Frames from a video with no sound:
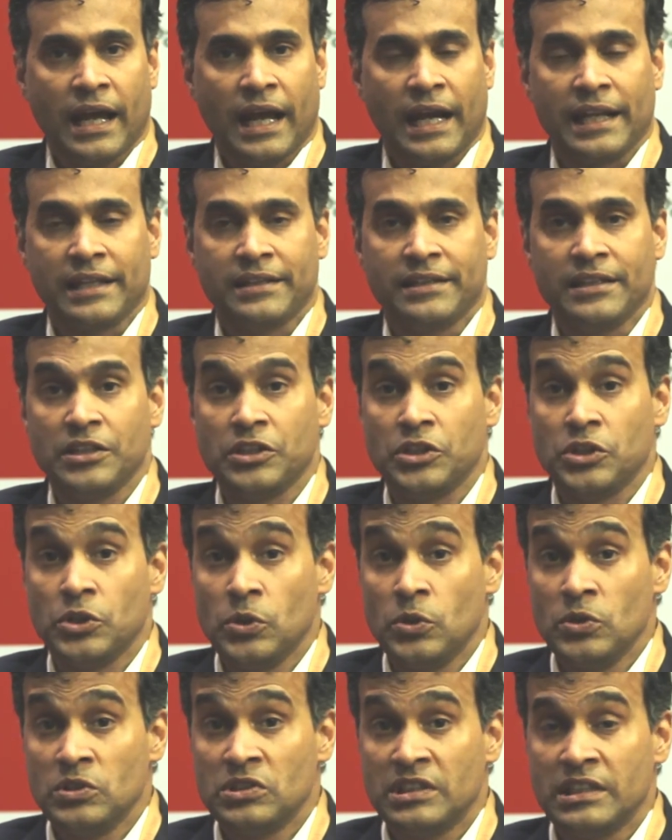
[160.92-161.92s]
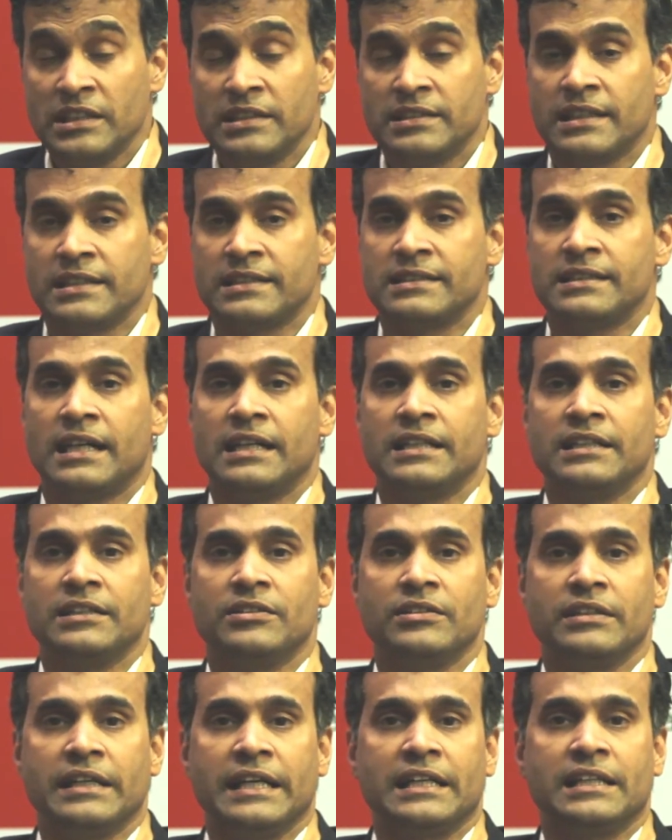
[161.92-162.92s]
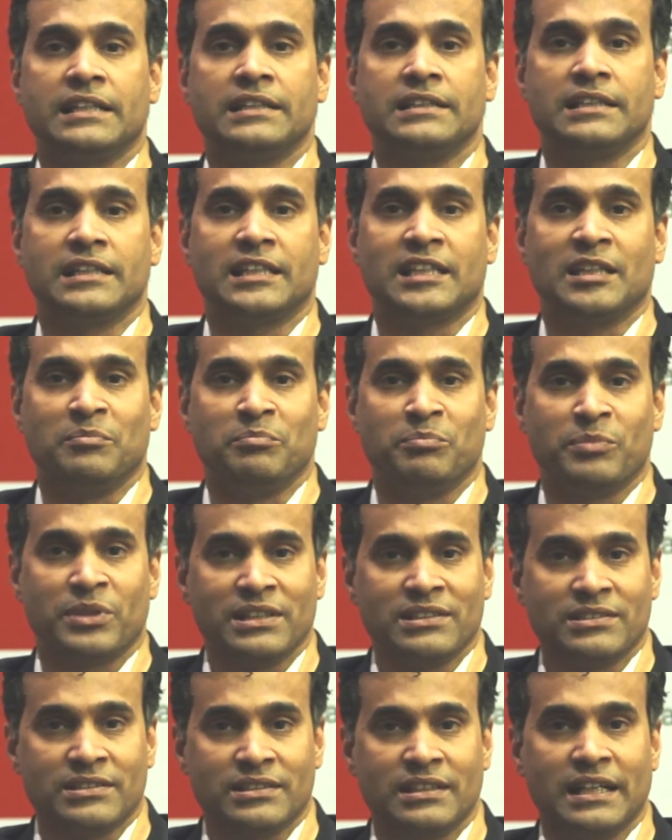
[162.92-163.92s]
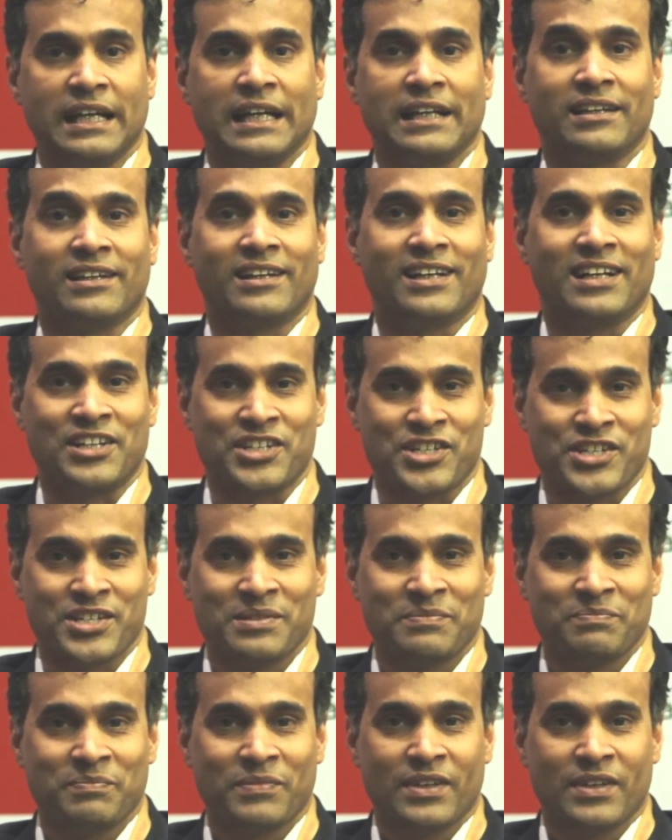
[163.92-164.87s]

And I think those things are starting to get compressed and crushed.